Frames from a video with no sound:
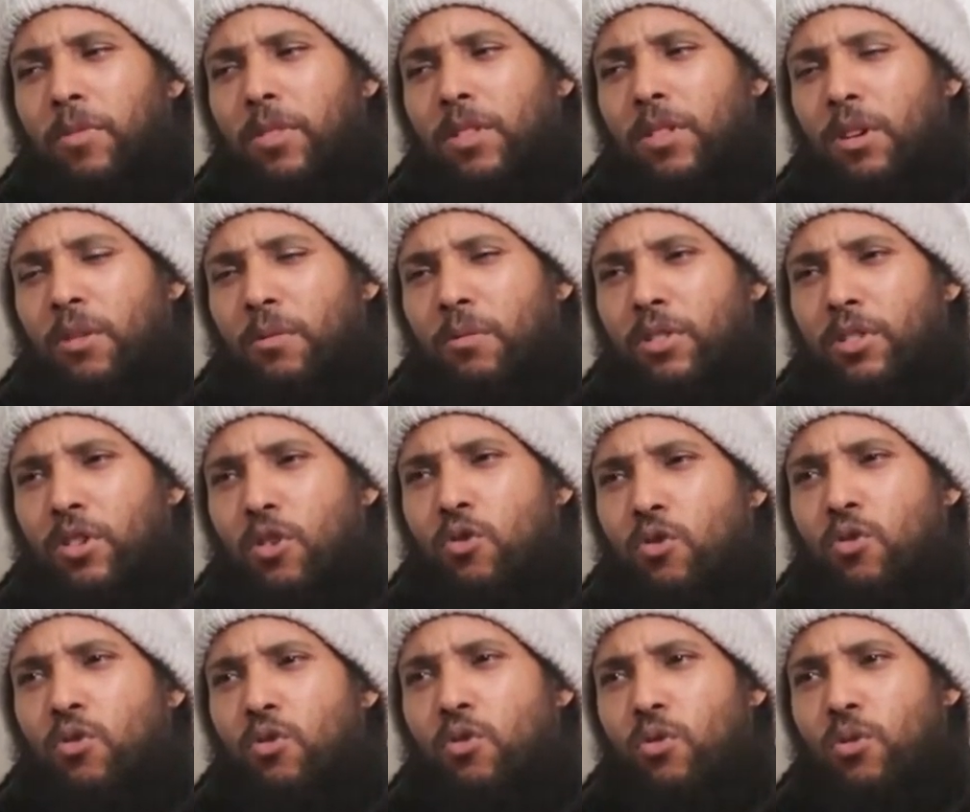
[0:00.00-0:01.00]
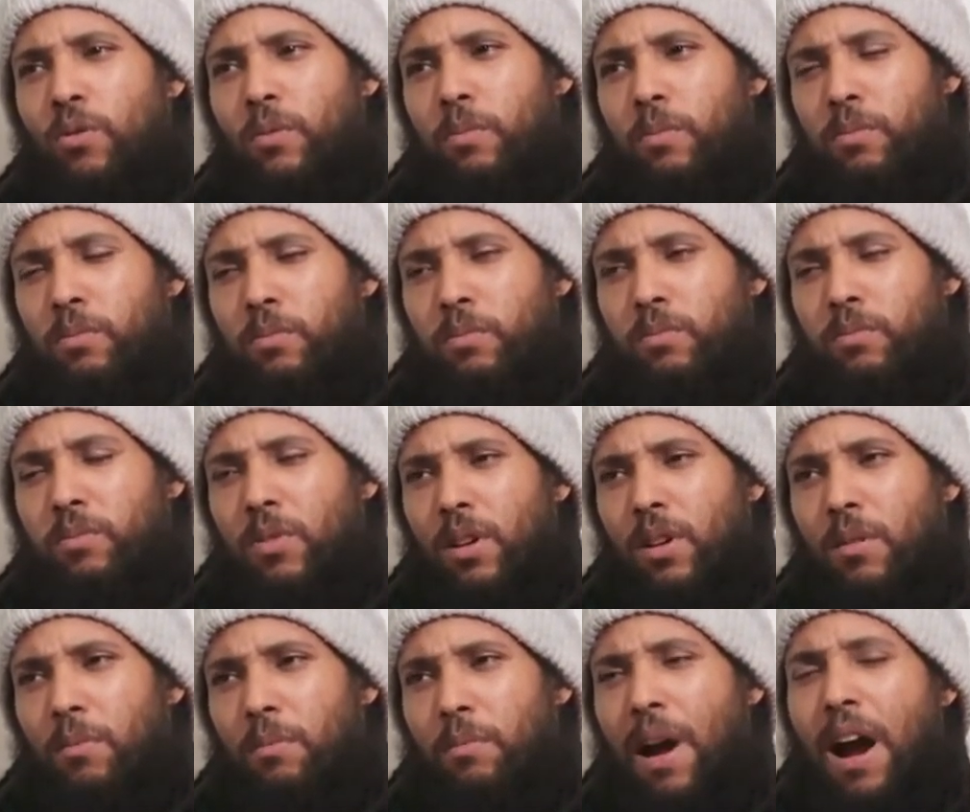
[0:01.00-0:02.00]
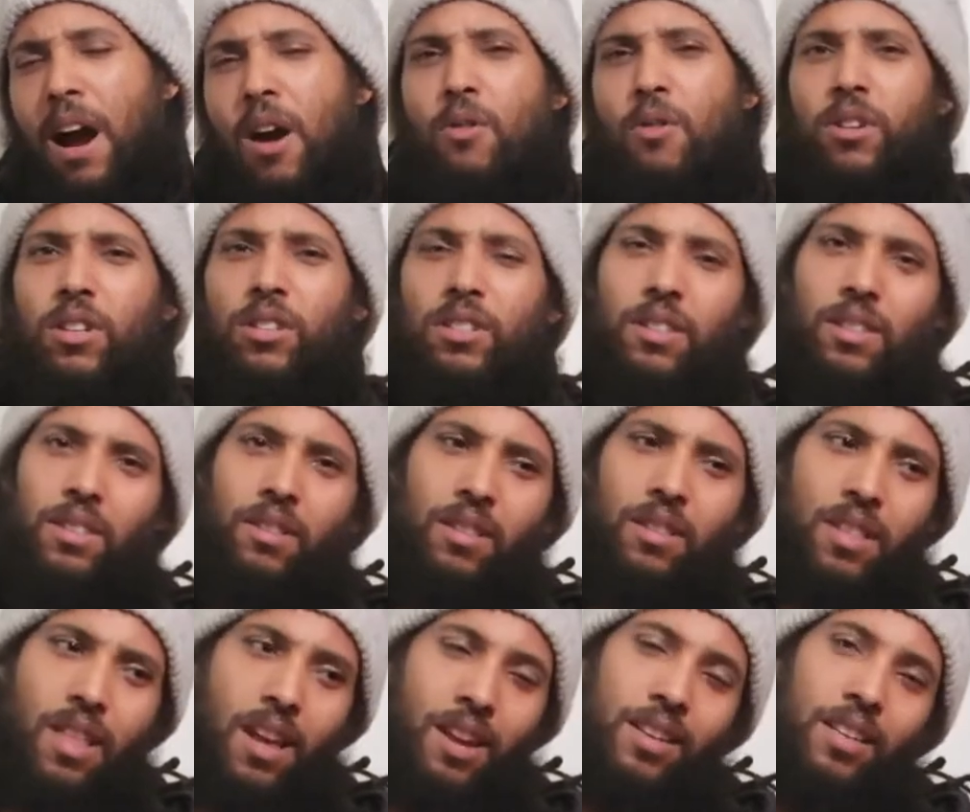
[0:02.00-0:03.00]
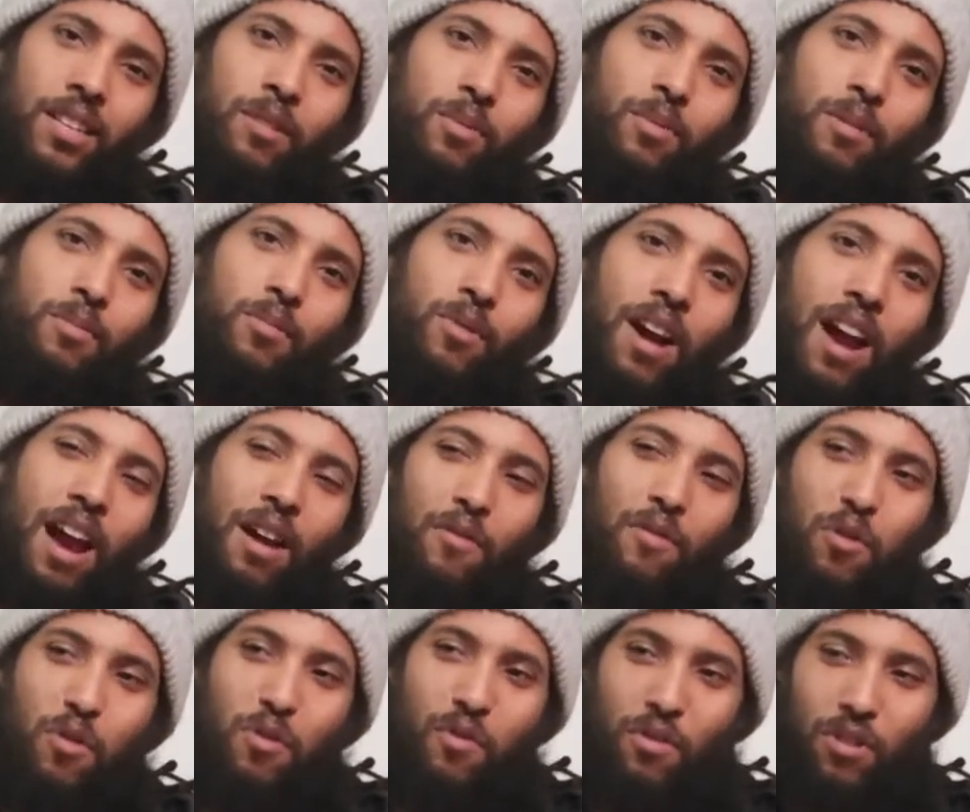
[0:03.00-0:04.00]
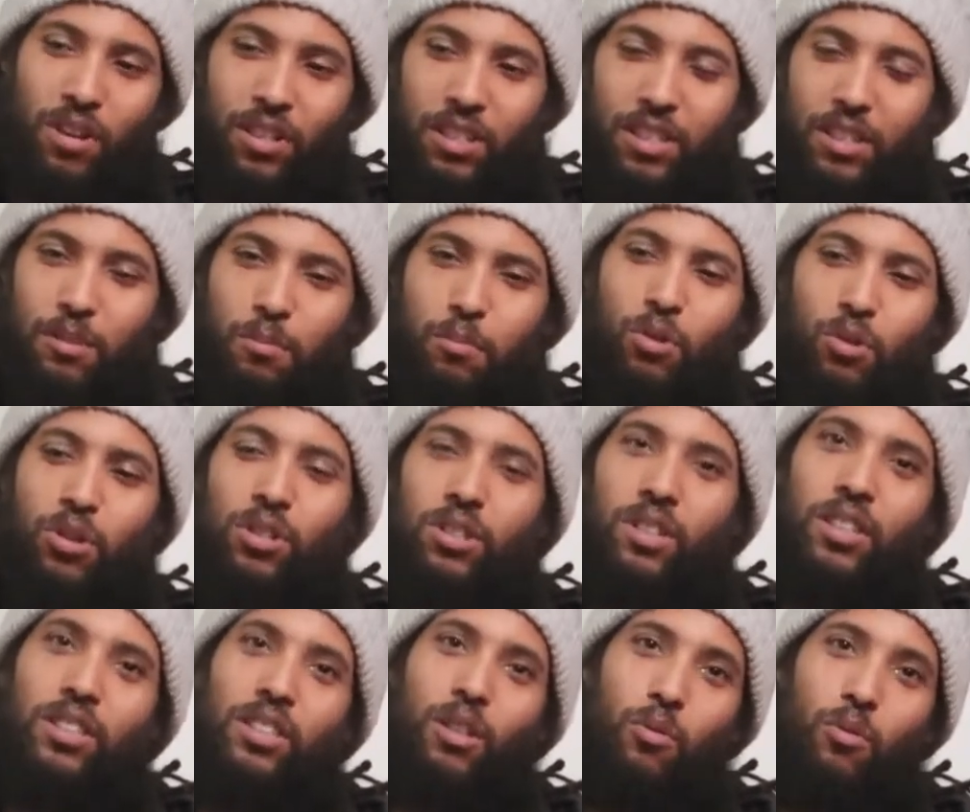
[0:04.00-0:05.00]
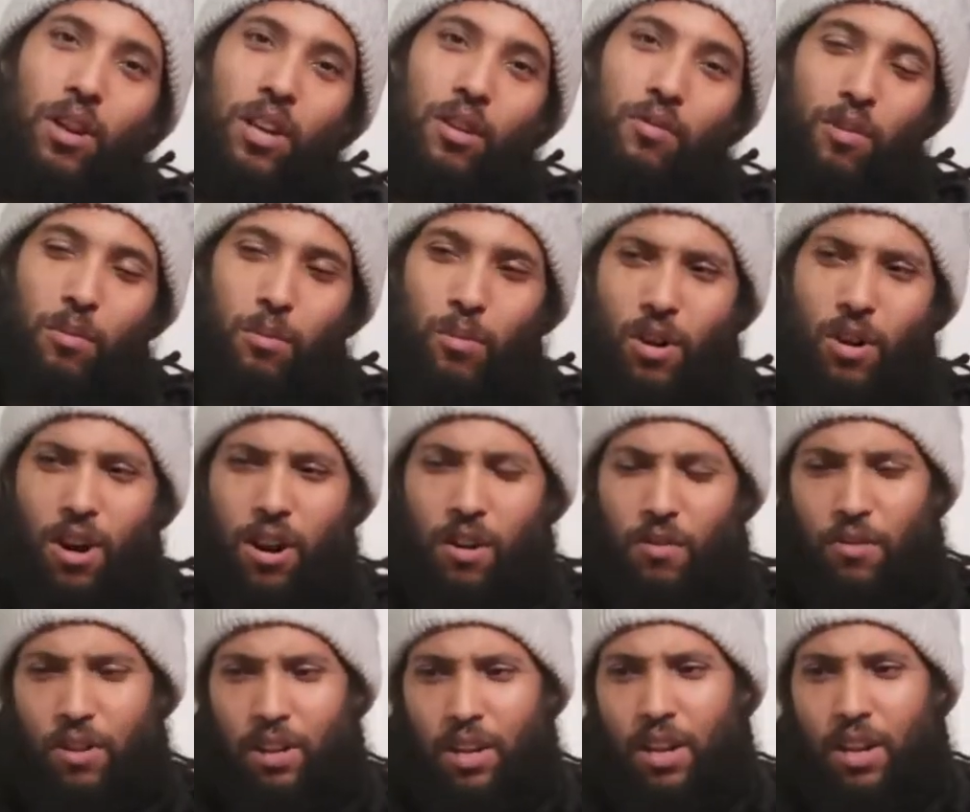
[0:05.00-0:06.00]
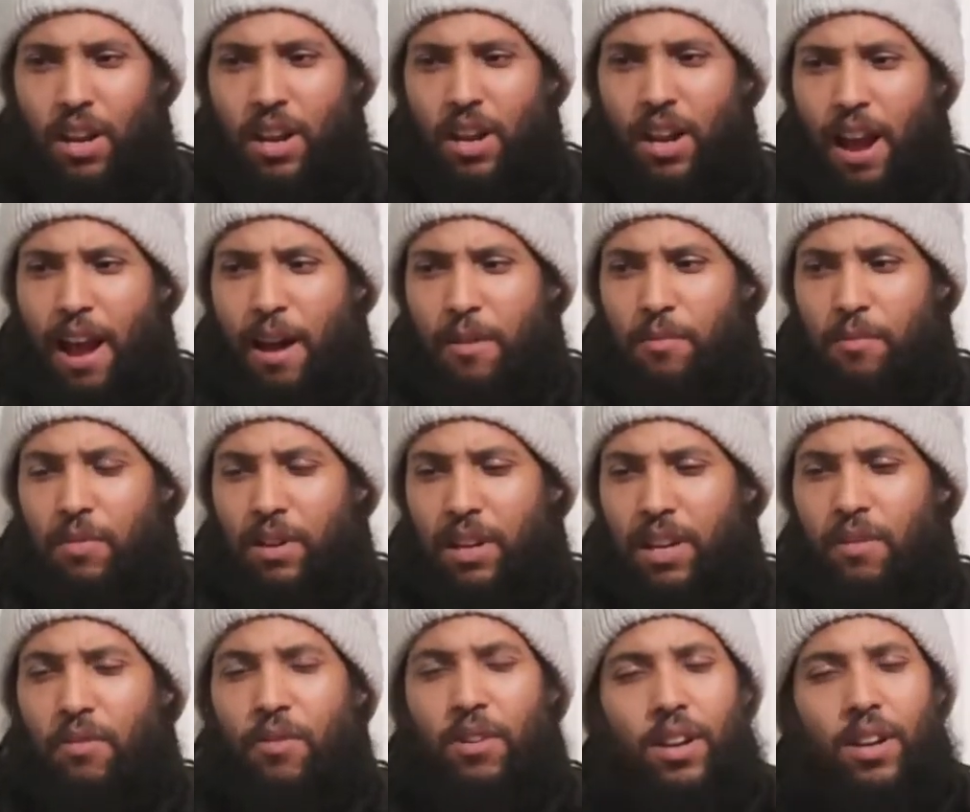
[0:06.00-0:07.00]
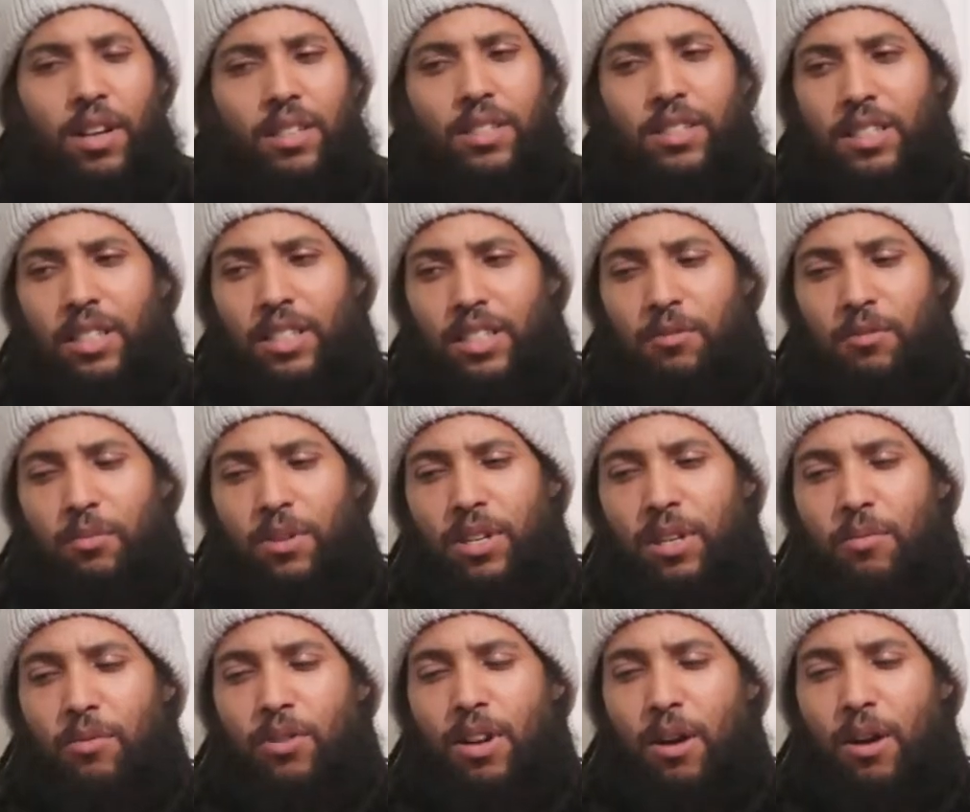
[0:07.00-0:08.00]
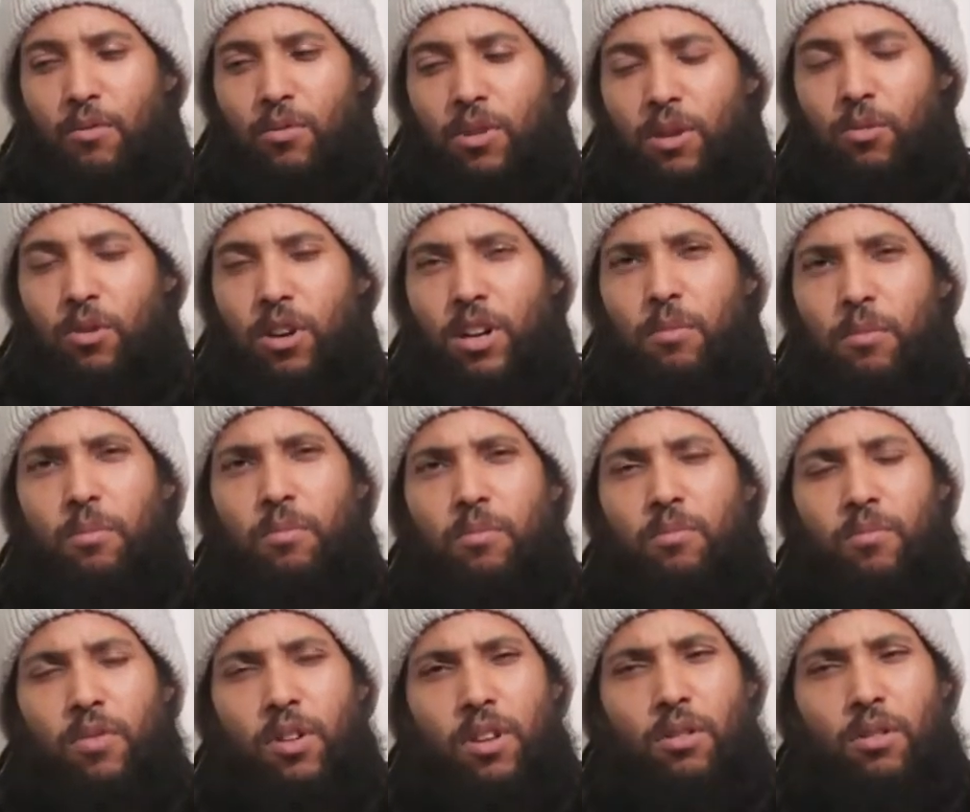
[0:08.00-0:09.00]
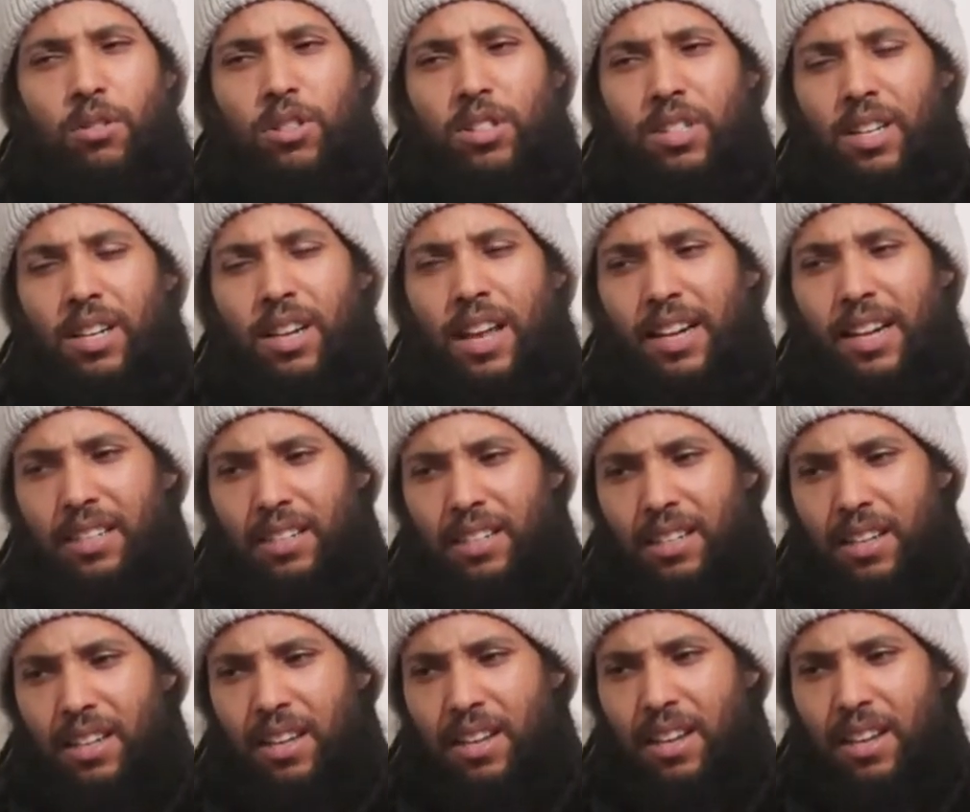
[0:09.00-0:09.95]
the so-called powers that these people have over us has pushed us away from Garvey and given us these people that we want to, select